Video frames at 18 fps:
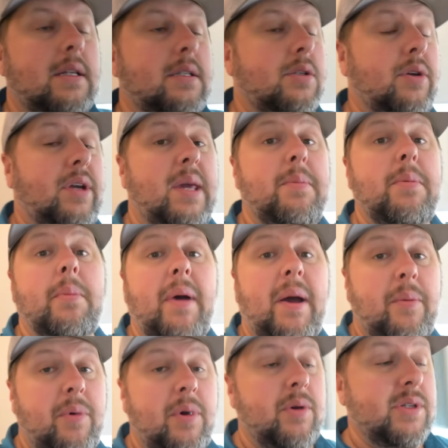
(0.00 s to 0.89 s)
So keep in
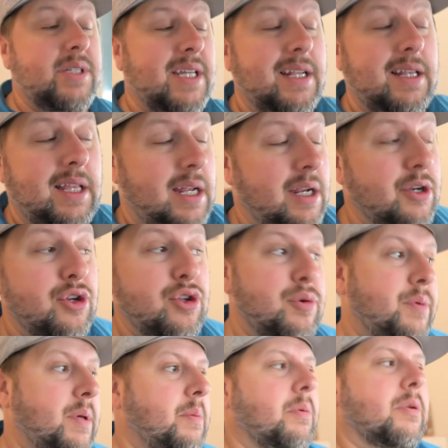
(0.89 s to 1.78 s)
mind, we always get a lot of
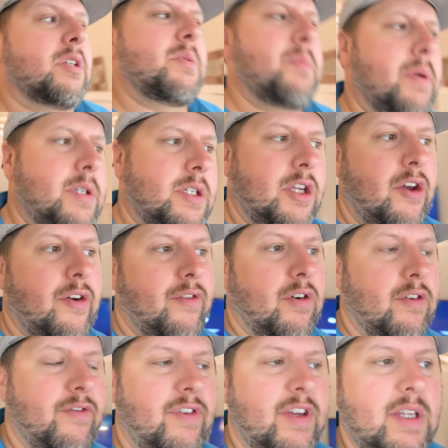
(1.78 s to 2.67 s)
new people, especially
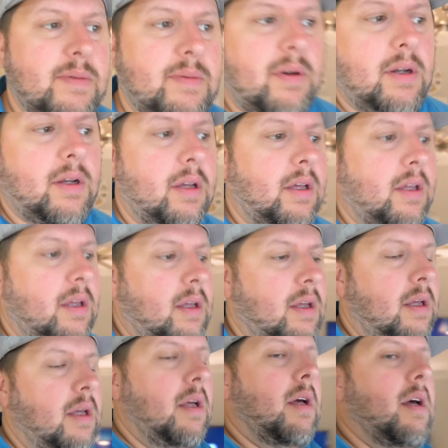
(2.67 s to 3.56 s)
over on Facebook
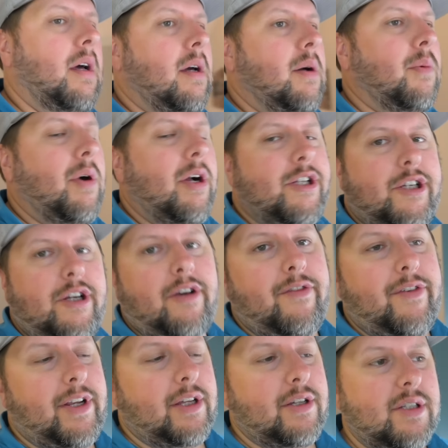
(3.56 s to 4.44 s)
uh, watching our
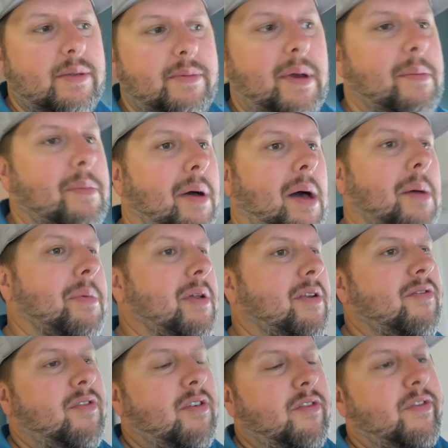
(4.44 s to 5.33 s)
videos. They might pop
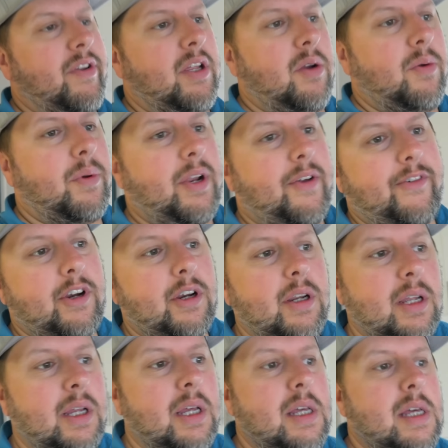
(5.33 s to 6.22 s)
in for a video, whatever.
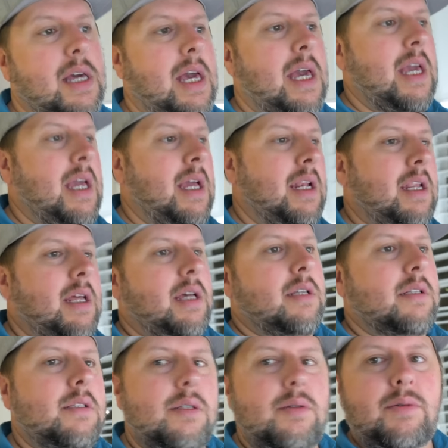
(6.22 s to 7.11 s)
And
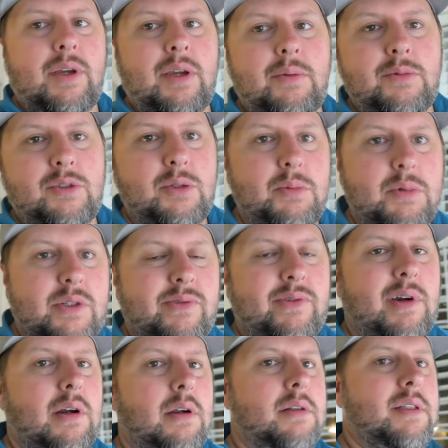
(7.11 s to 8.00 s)
uh, so don't give them too much of
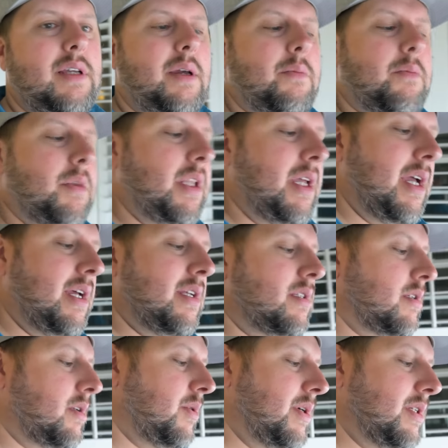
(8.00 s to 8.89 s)
a hard time when they
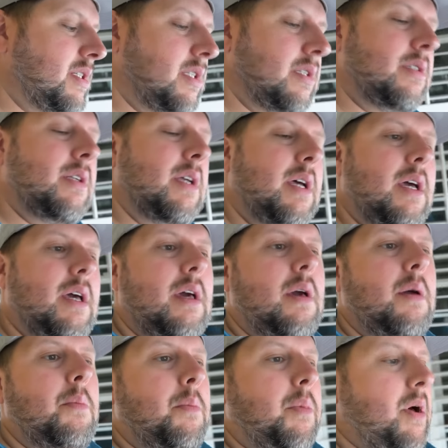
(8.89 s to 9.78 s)
ask questions.
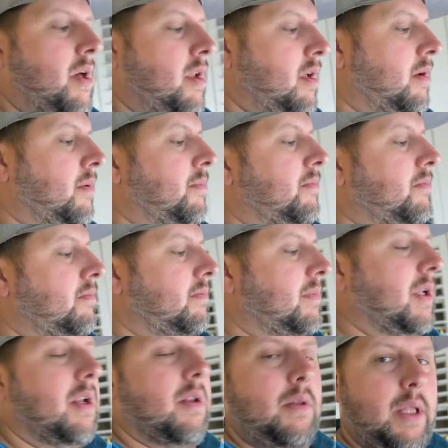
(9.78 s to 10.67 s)
But um,
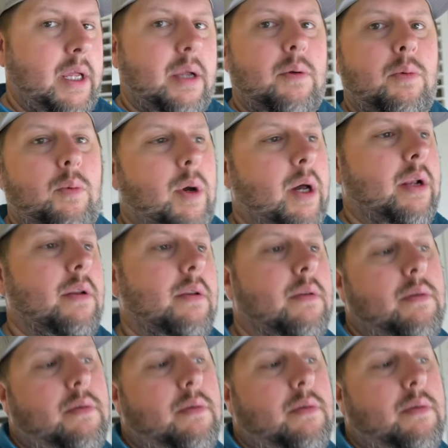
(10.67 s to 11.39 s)
you know, like what